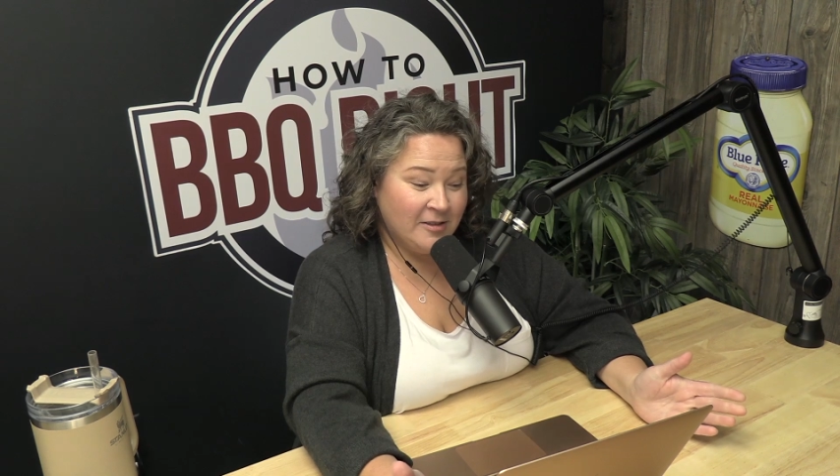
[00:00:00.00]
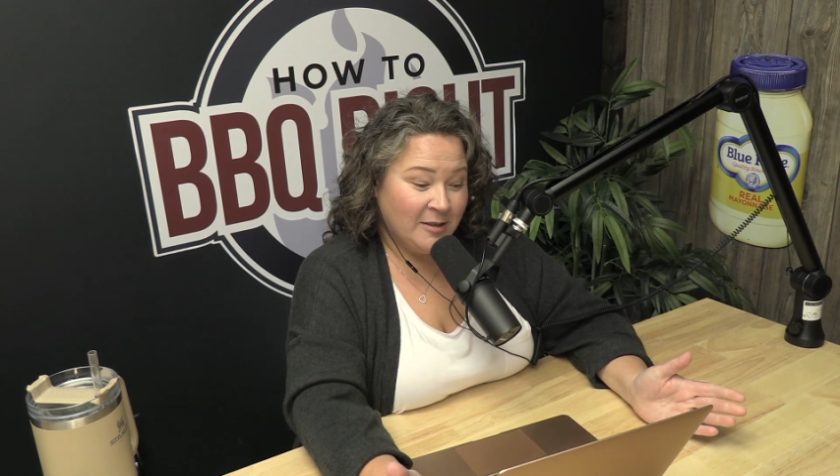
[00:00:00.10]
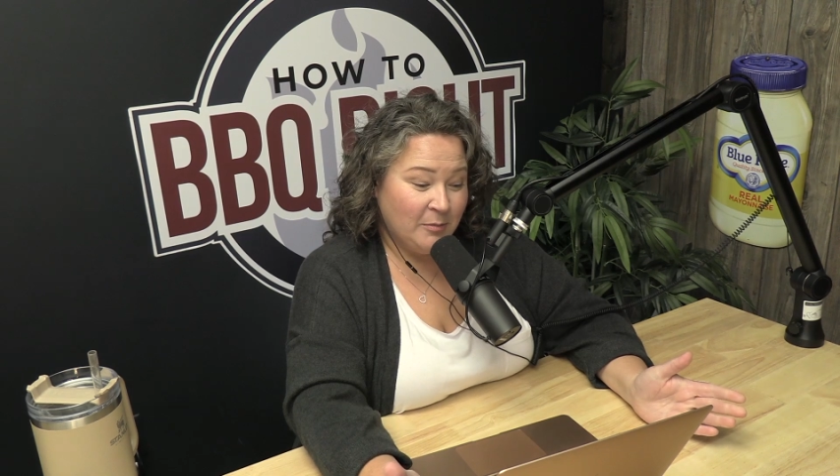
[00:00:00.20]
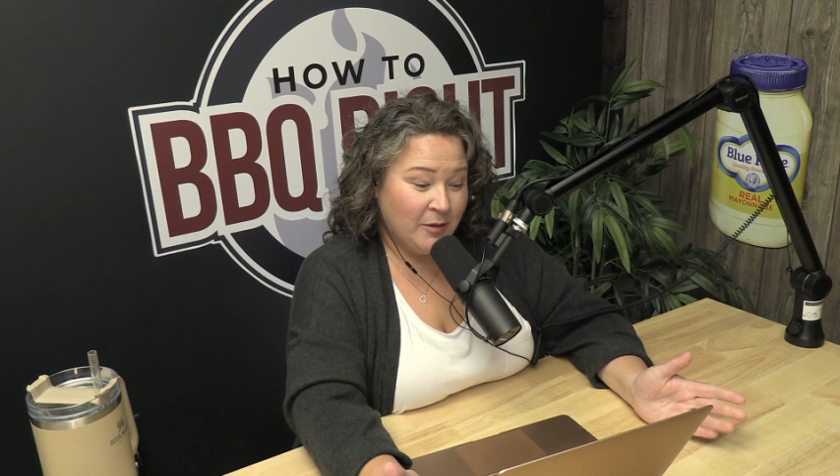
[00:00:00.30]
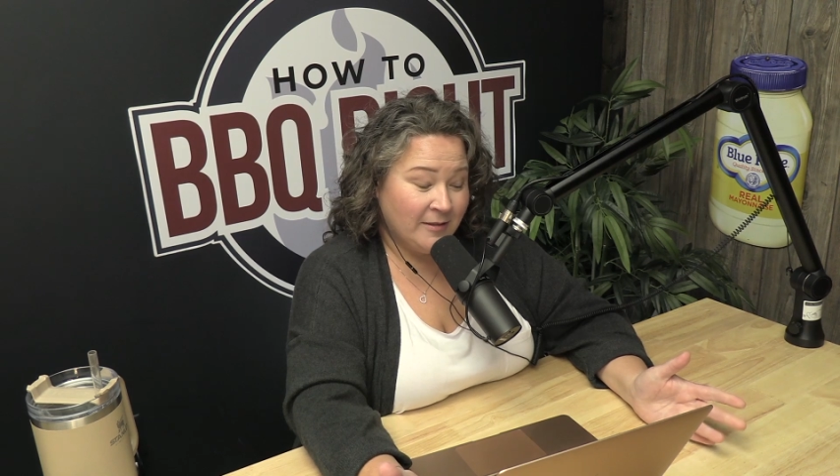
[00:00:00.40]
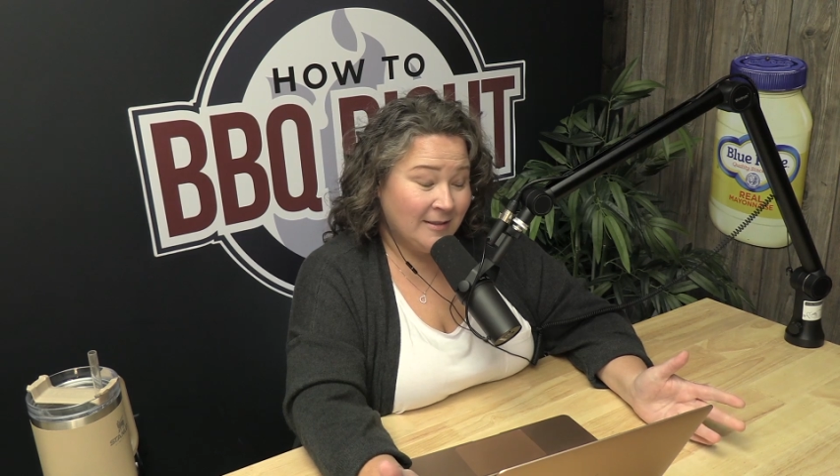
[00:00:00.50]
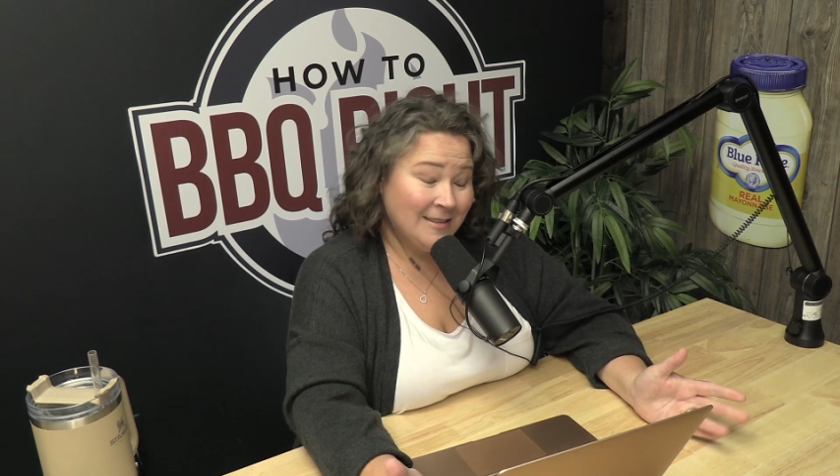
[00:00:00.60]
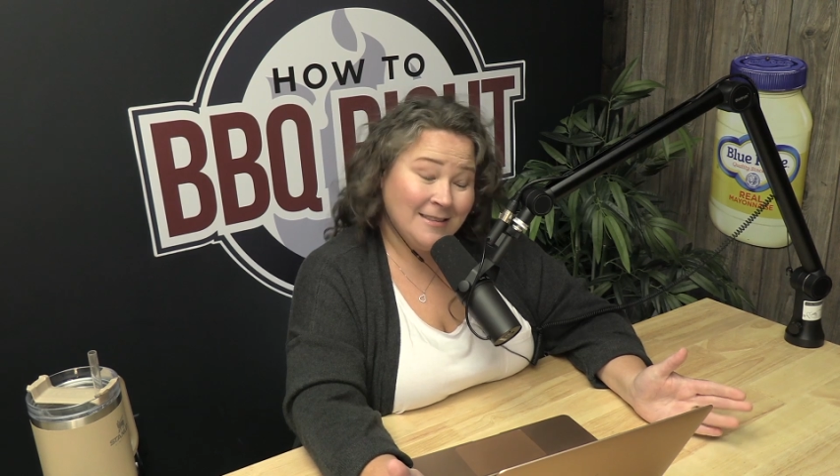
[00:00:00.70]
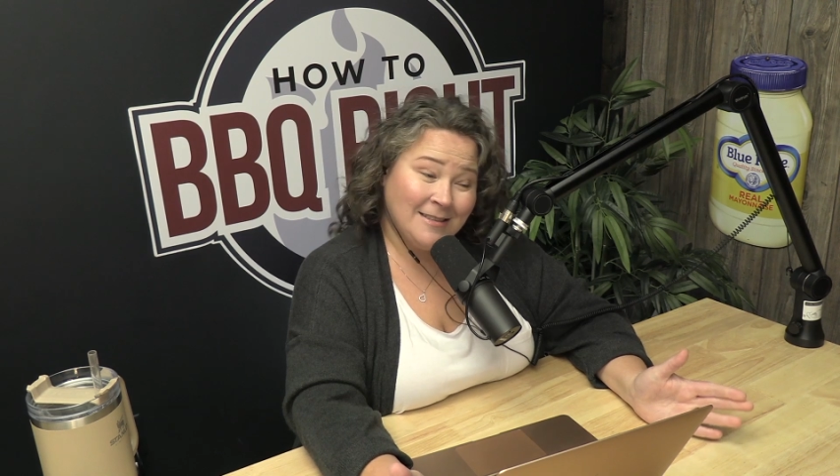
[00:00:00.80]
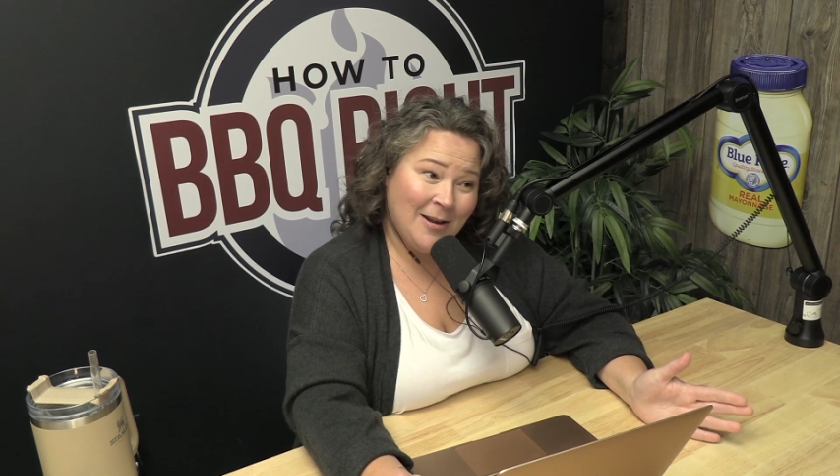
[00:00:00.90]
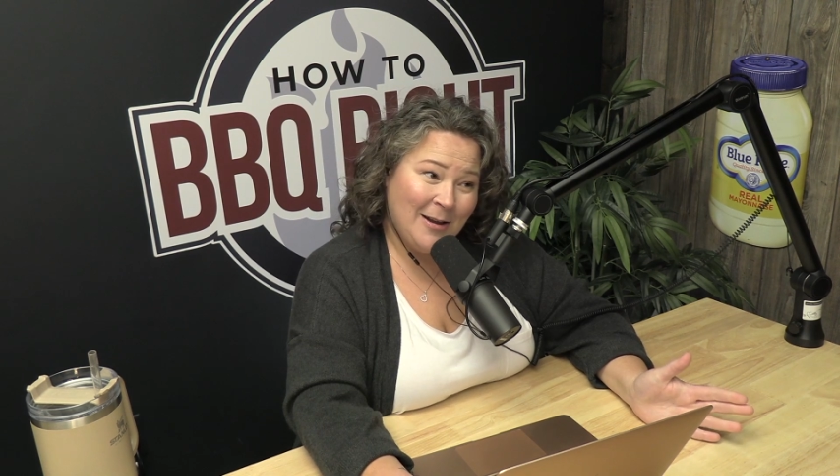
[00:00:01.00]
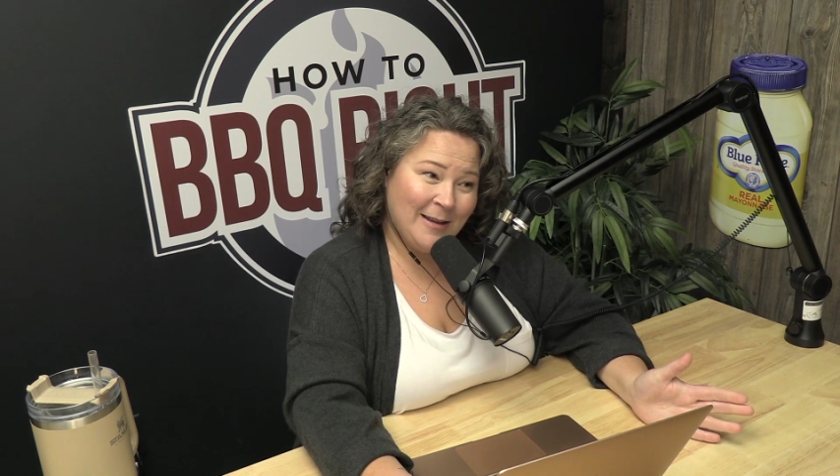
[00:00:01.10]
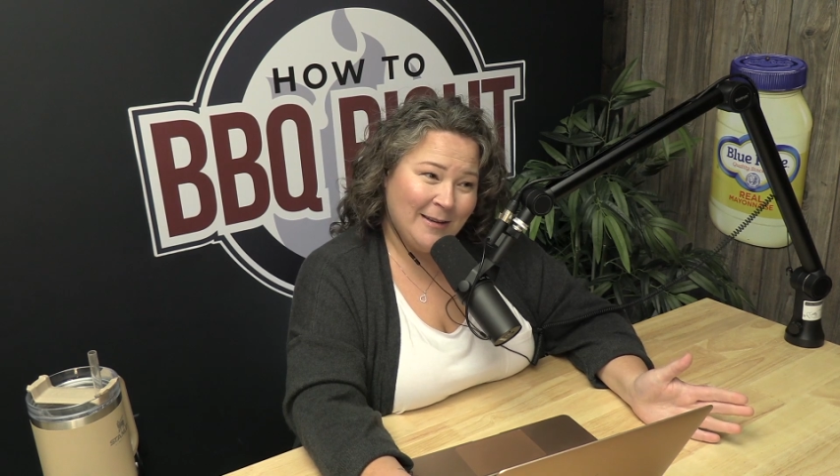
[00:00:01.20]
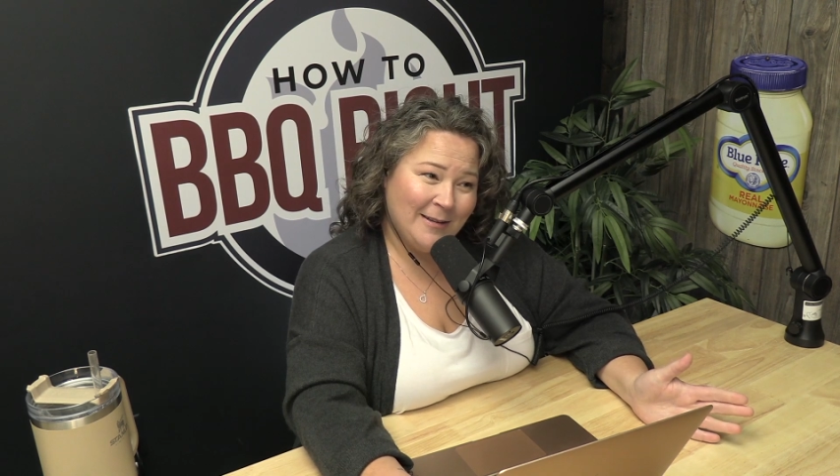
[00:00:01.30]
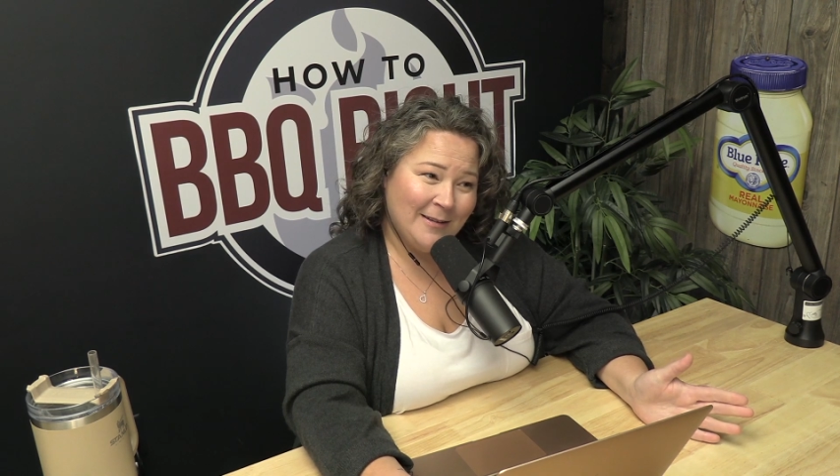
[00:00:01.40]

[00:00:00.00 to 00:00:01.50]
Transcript: chicken breast is not